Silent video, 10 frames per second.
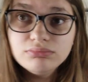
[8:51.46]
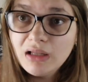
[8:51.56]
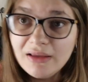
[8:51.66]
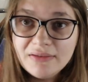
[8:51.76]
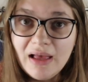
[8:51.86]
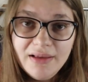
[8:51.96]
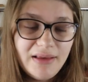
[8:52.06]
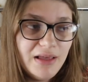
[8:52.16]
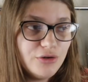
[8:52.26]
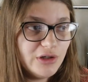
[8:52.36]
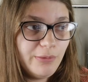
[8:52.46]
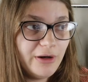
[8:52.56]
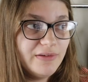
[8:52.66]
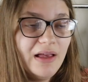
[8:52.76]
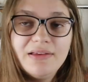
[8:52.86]
plus size. I usually
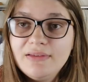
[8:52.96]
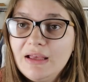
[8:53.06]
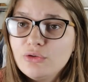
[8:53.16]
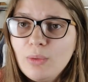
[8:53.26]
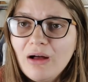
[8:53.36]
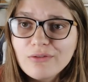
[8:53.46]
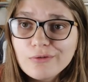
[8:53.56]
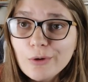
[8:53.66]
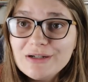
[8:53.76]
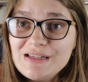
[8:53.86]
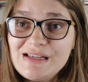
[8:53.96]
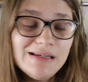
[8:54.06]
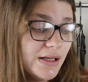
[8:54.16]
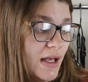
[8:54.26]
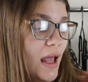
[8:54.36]
wear a size like 12 or 14,